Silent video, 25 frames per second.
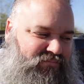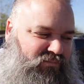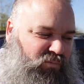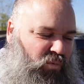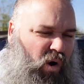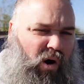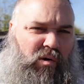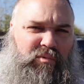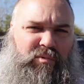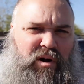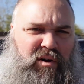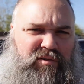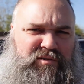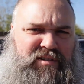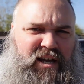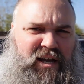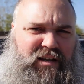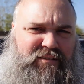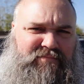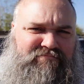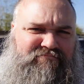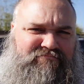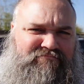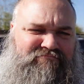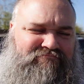Won't
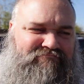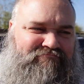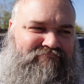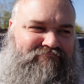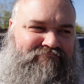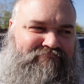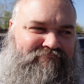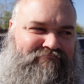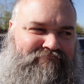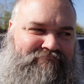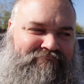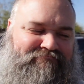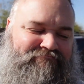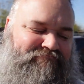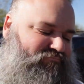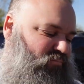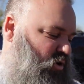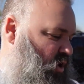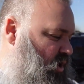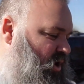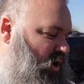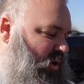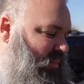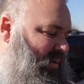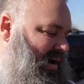rotate.
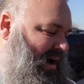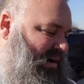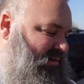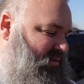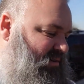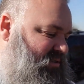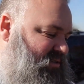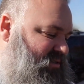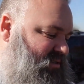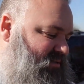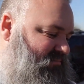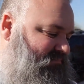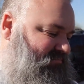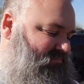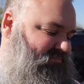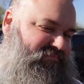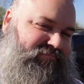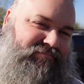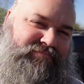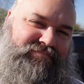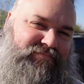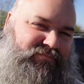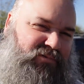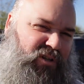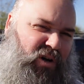Won't go backwards.
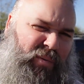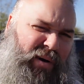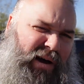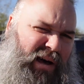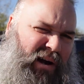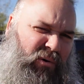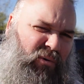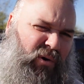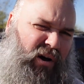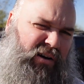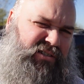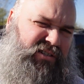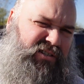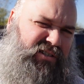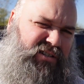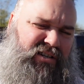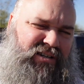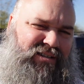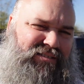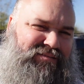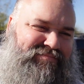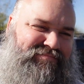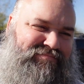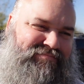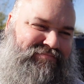No matter what you
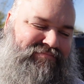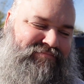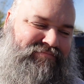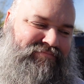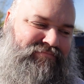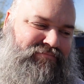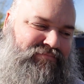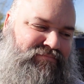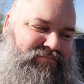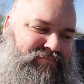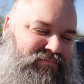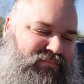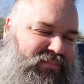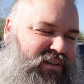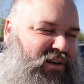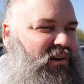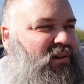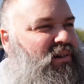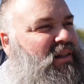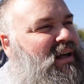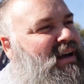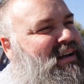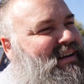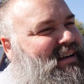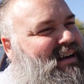do. You're
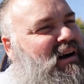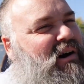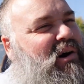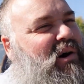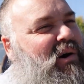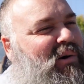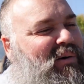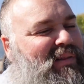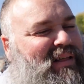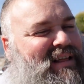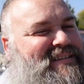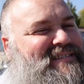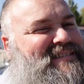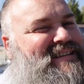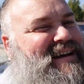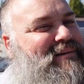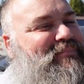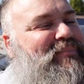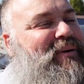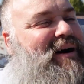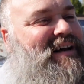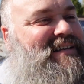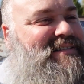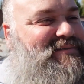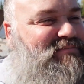like, no, that's not
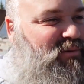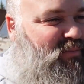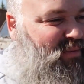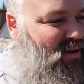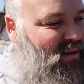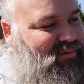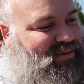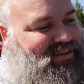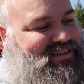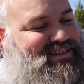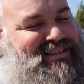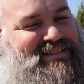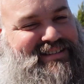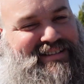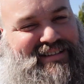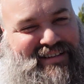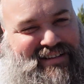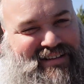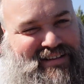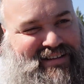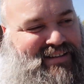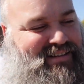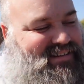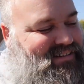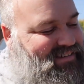possible. Maybe it's just
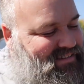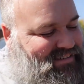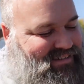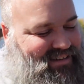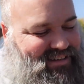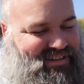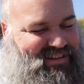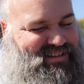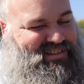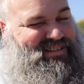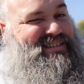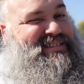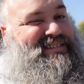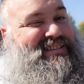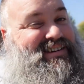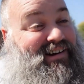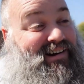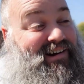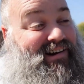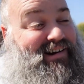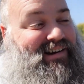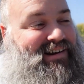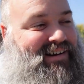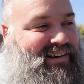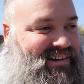
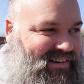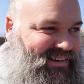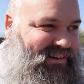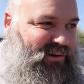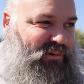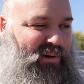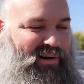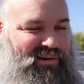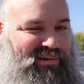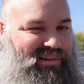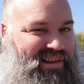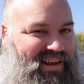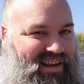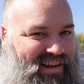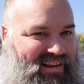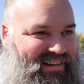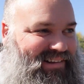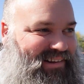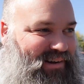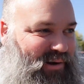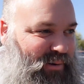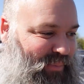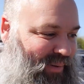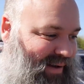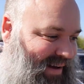stuck. You wiggle the key a
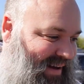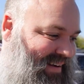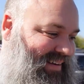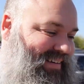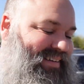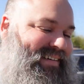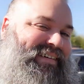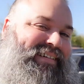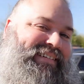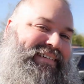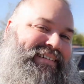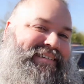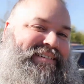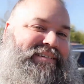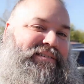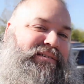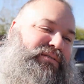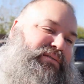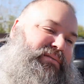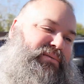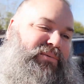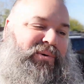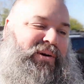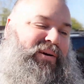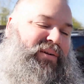little bit,
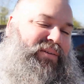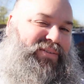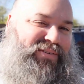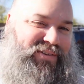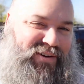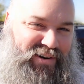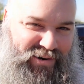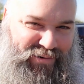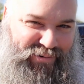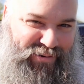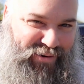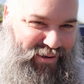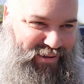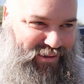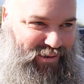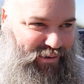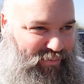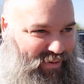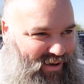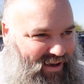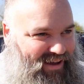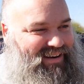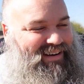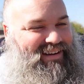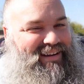wiggle the steering wheel a little
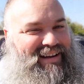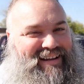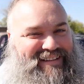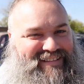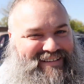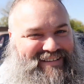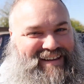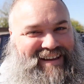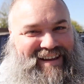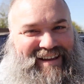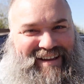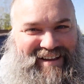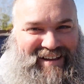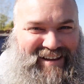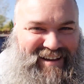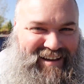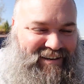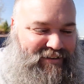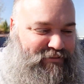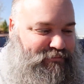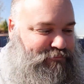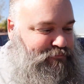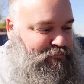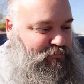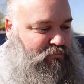bit, hit the key again.